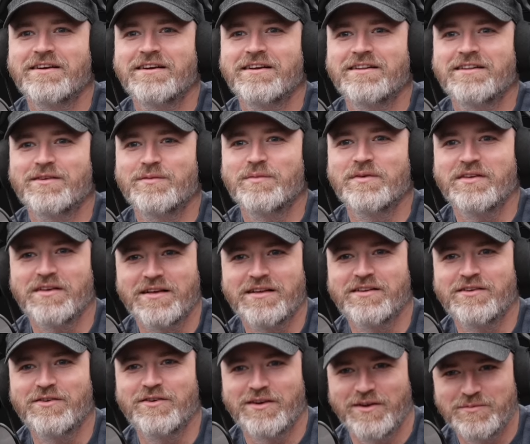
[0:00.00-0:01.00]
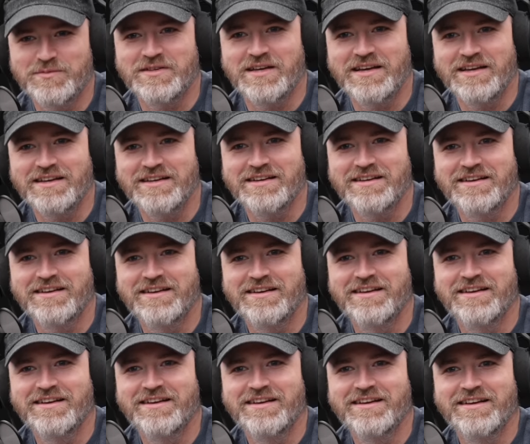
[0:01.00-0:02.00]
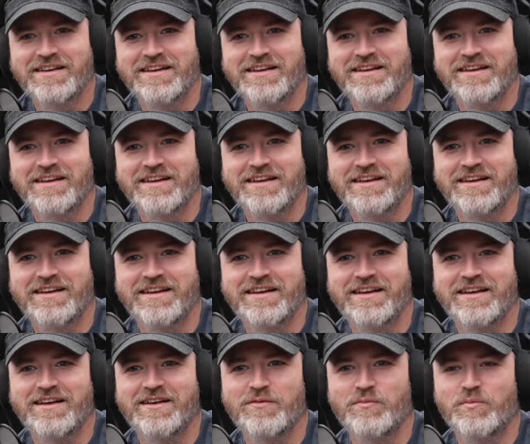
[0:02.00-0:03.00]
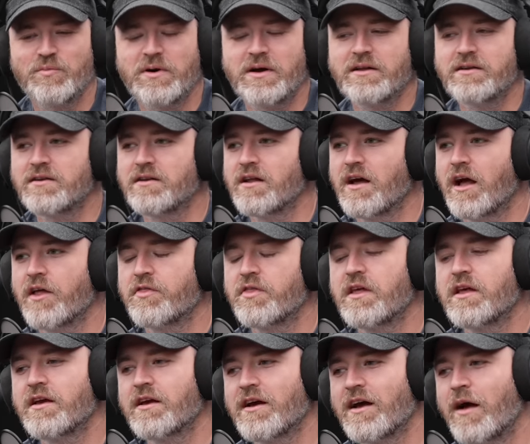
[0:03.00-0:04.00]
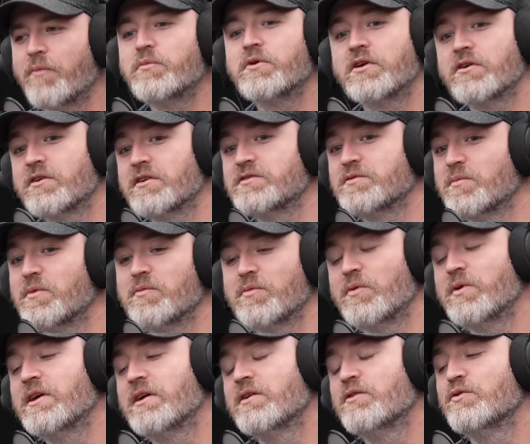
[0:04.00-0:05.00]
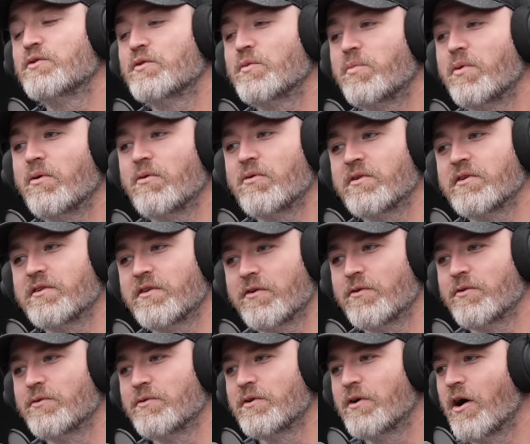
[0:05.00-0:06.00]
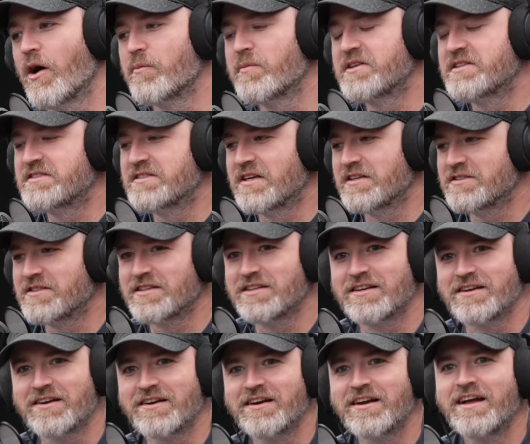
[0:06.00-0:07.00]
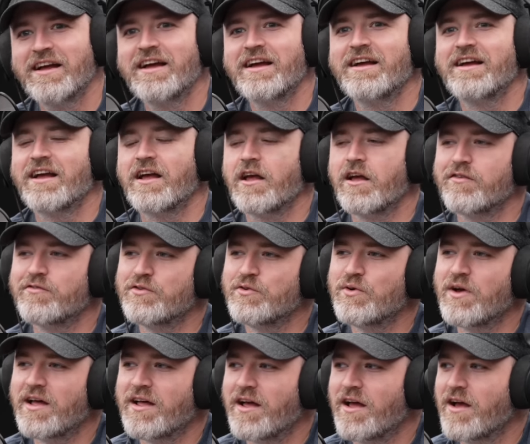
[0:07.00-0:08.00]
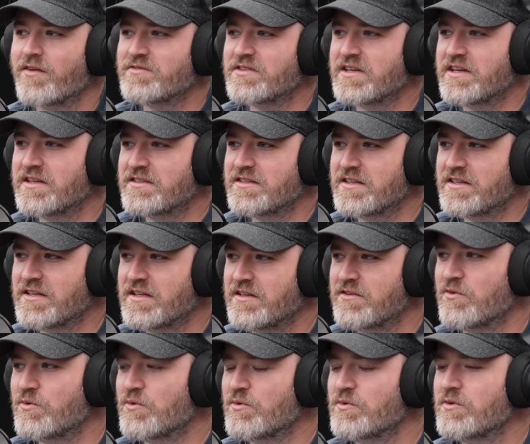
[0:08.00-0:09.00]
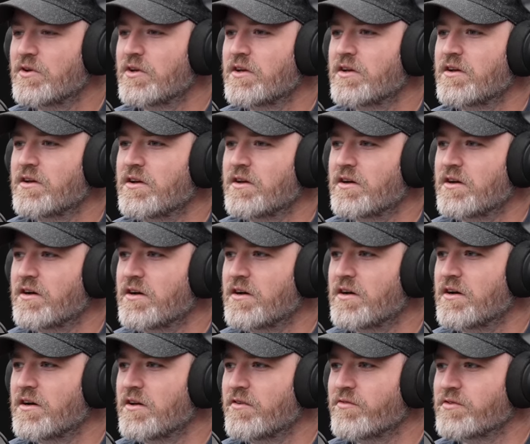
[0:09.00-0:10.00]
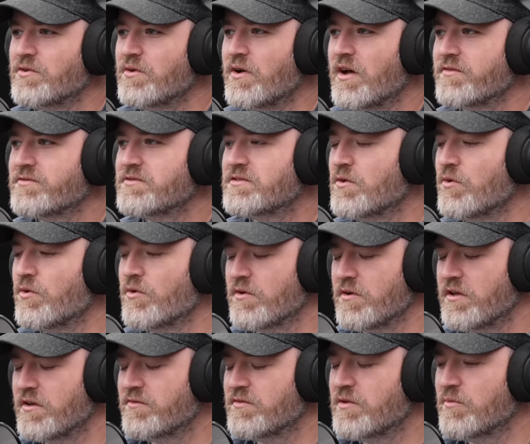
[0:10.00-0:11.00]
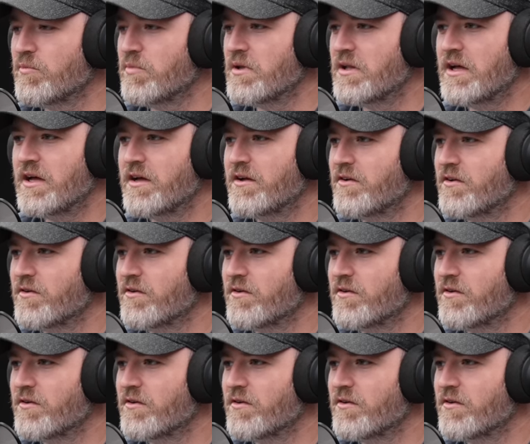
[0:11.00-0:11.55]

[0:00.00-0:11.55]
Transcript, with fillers: You know what I'm saying? Yeah. But I think I'm curious. I mean, we can do the poll in our own comment section here. Yeah, we'll do our own poll. If you have to get the needle, if you have to, or give the blood or